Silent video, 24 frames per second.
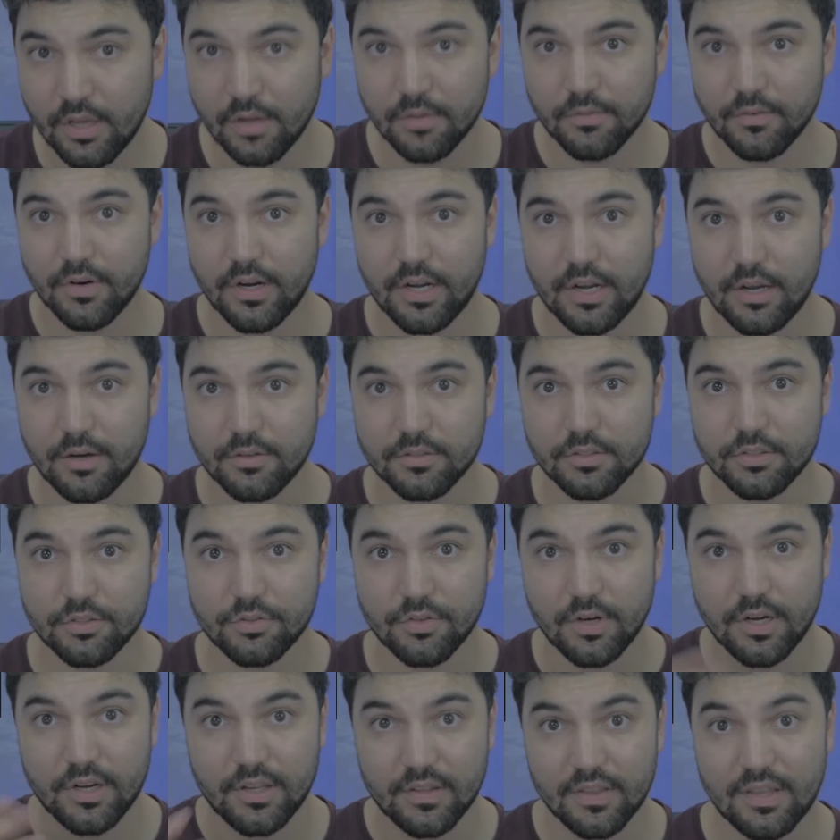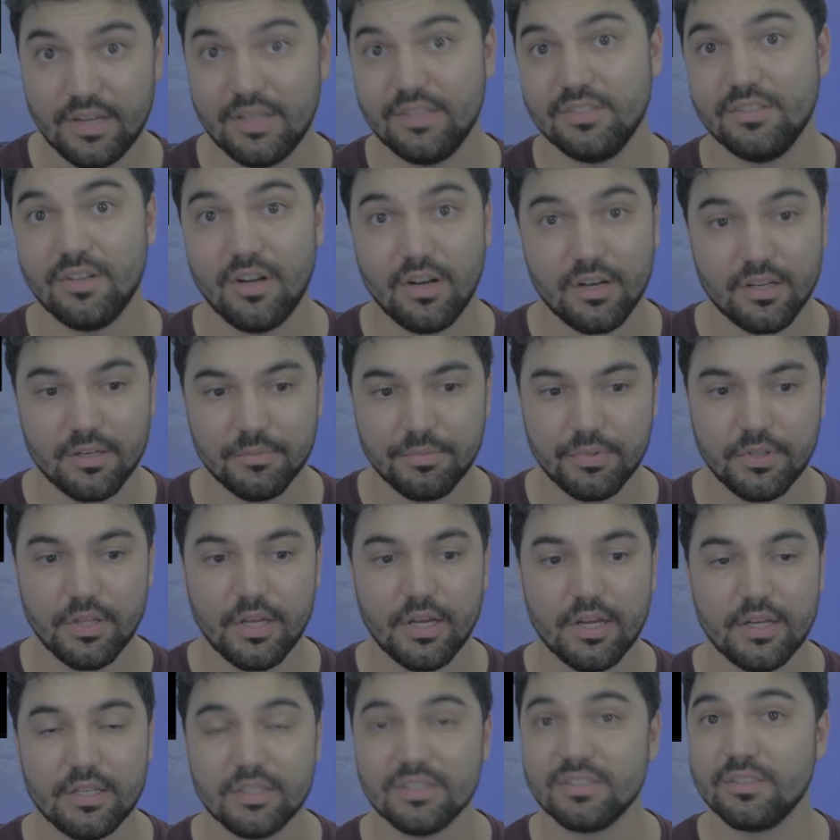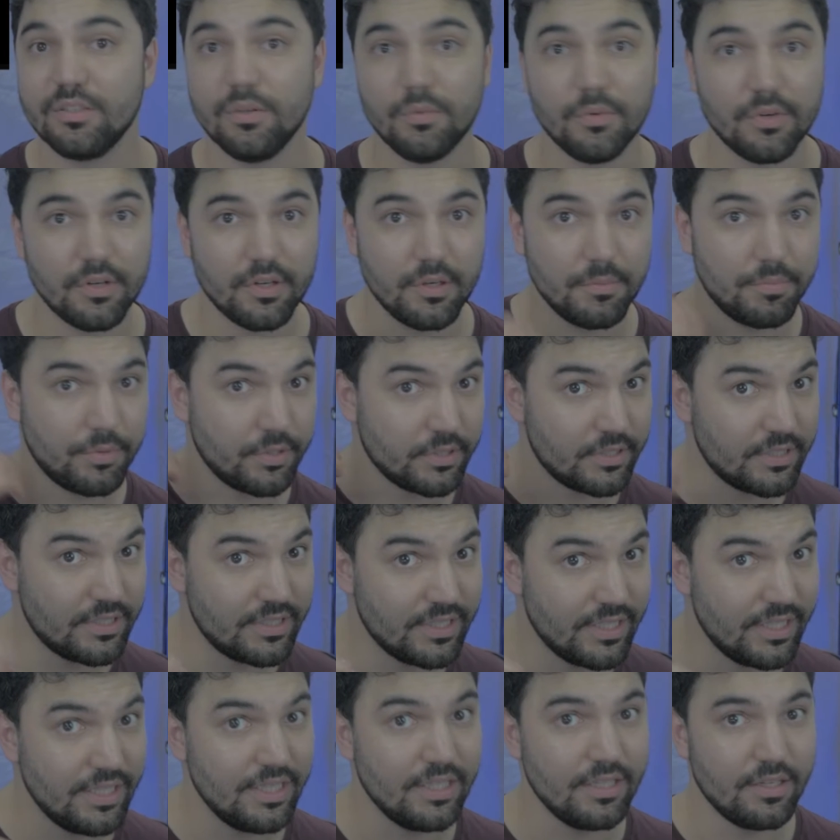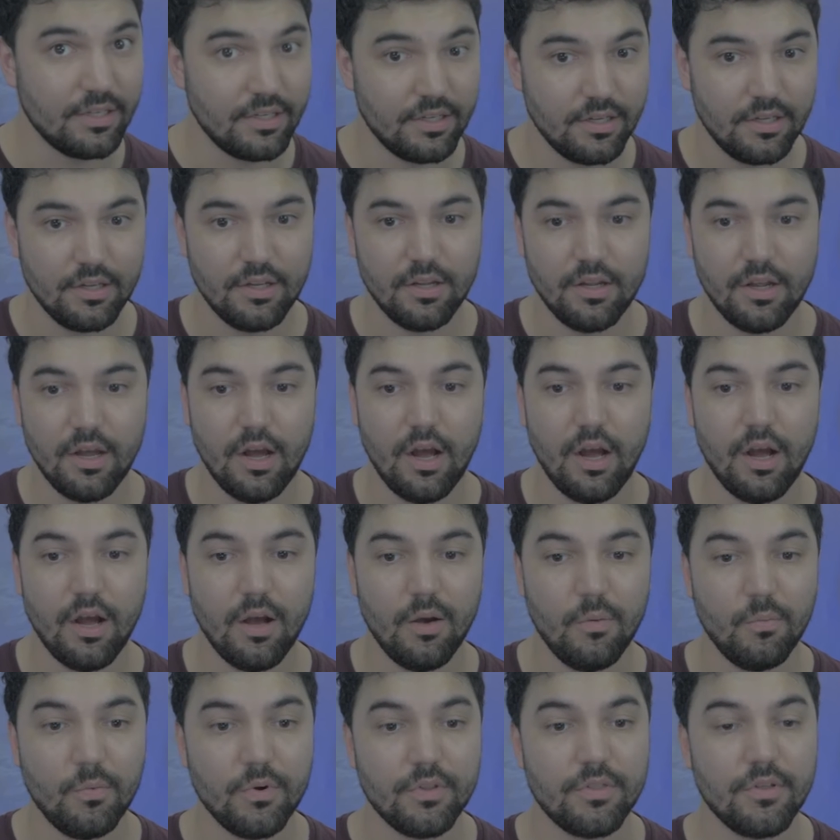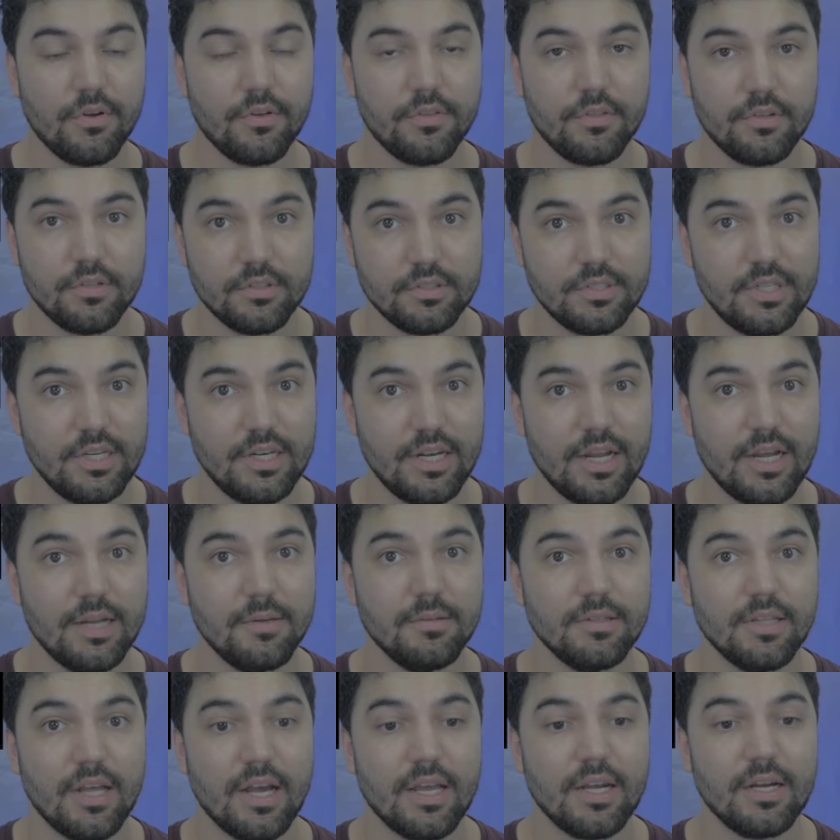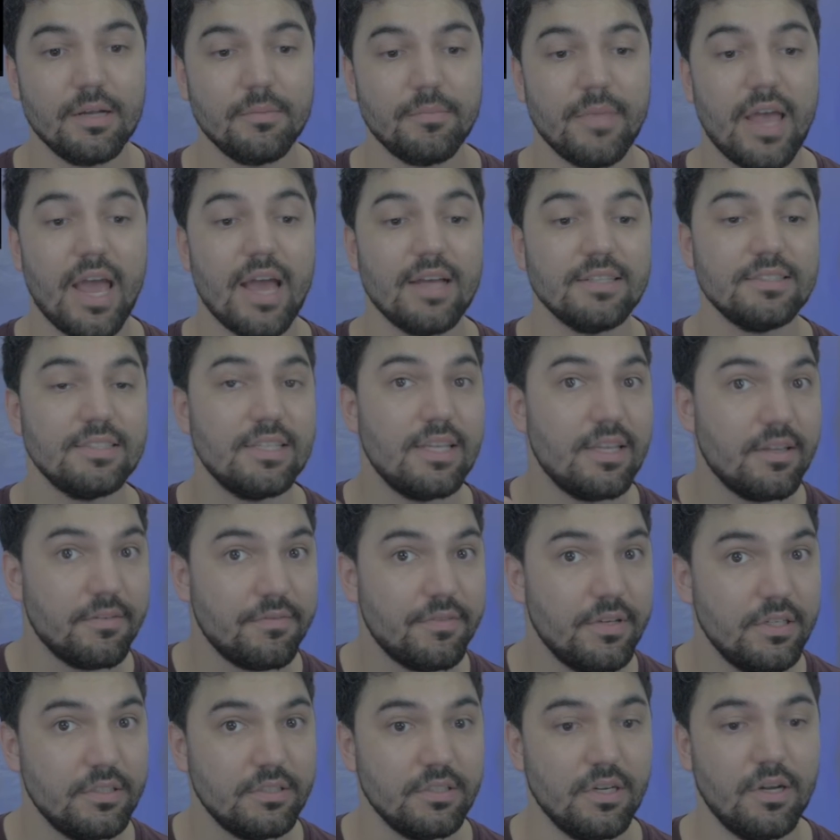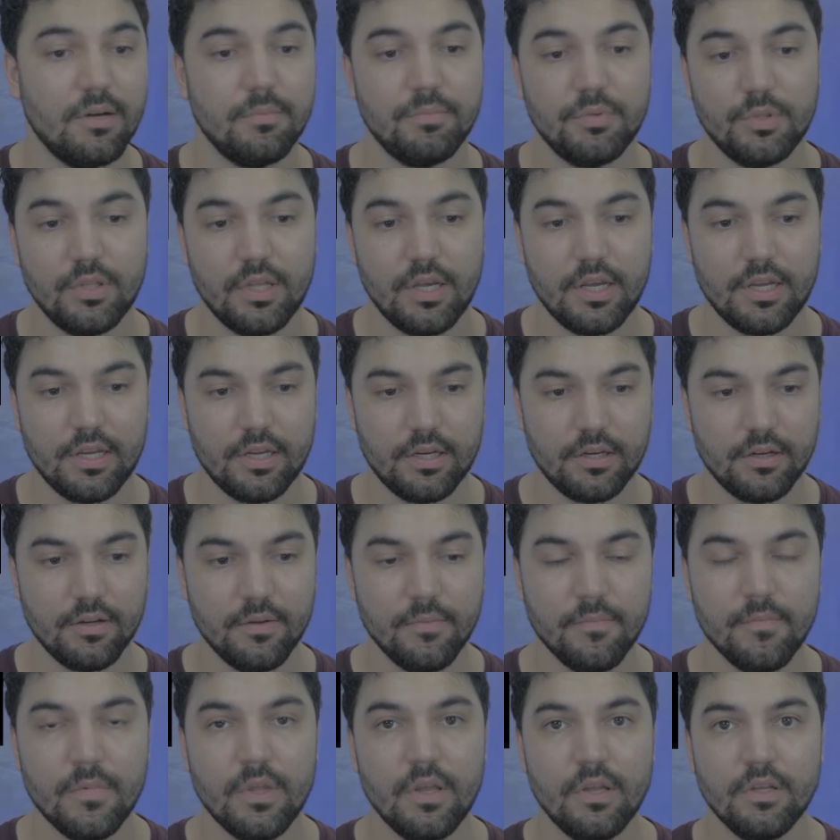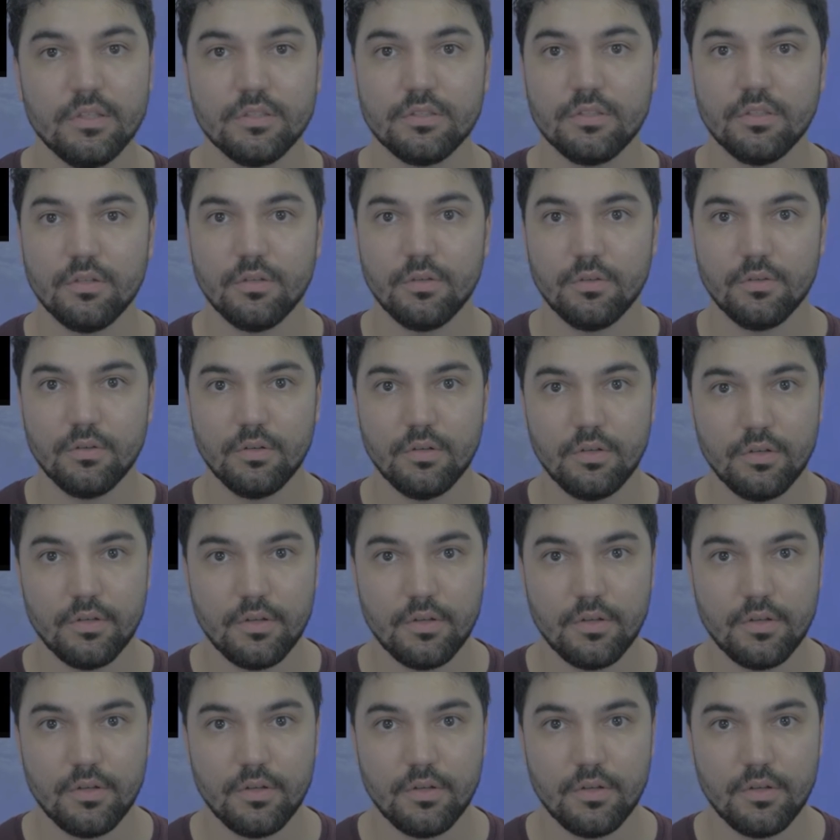Right now it's trending that he's not going to play, so we're going to proceed with our Thursday night lineup as if he's not playing. So